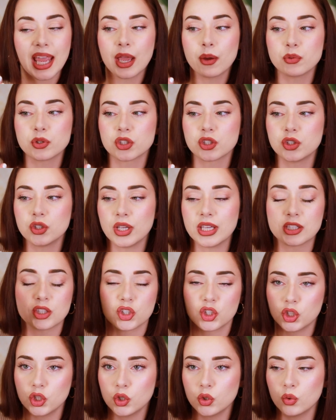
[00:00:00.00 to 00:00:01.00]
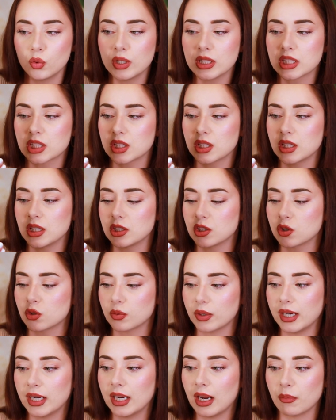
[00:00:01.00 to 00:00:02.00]
It's new, it's
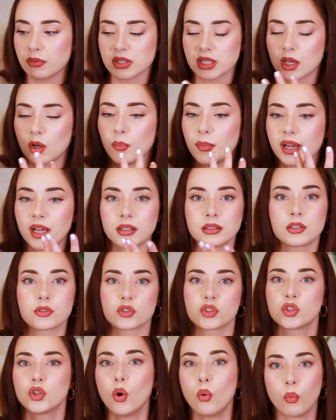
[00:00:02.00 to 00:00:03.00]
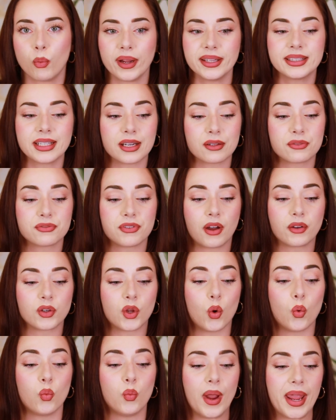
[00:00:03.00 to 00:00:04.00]
great. I was like, oh my God, there's no way that I found
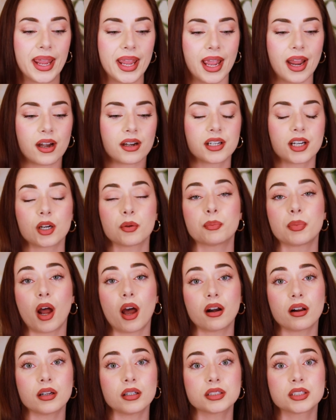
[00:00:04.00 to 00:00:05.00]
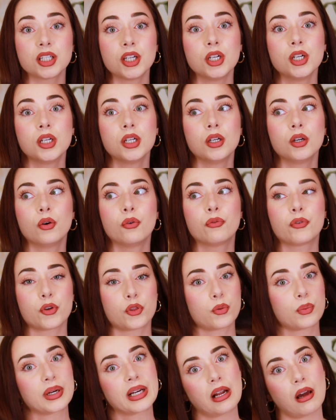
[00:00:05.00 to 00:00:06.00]
a OUAI hair care product for
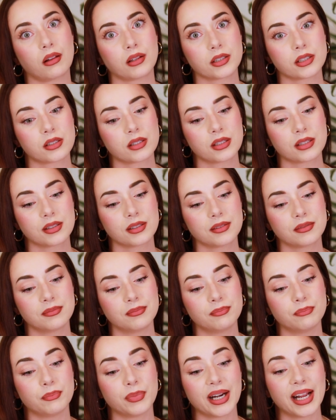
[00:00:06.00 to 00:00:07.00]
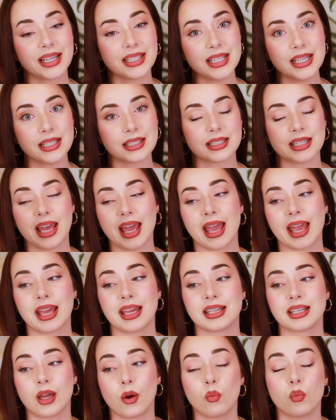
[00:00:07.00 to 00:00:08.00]
$3. But I did.
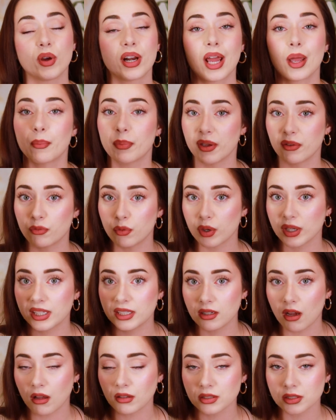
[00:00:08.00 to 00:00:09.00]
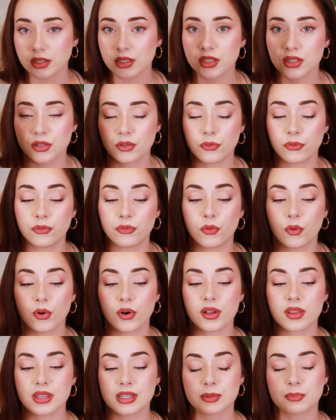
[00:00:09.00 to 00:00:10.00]
And would I pay $40
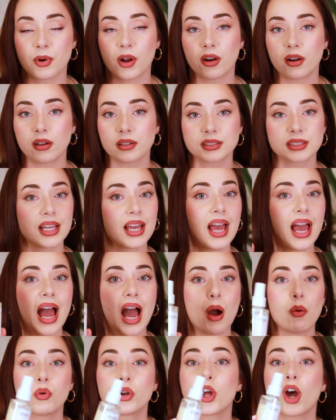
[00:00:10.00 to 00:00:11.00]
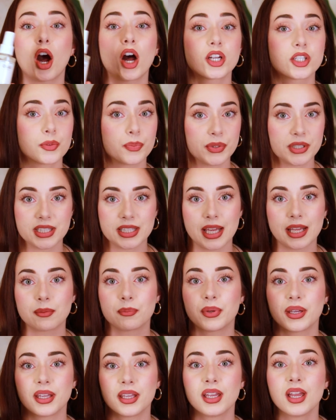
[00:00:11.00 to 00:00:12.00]
for this product? I would
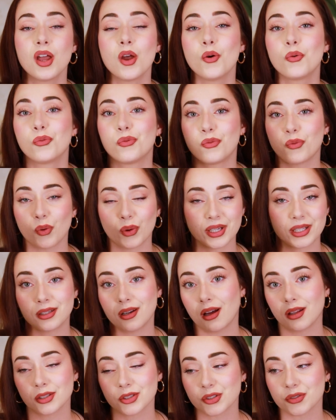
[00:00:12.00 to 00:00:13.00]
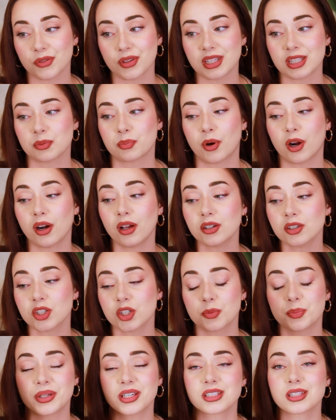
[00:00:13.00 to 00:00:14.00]
100% pay $40 for this product
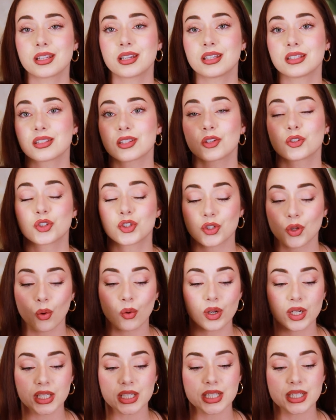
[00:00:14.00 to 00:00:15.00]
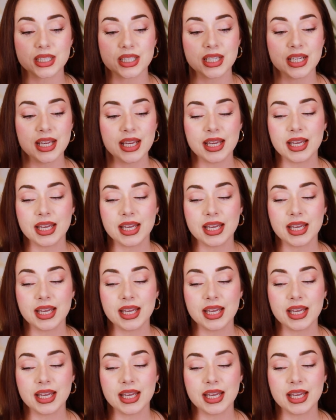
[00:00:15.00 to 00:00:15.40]
just because it is so good.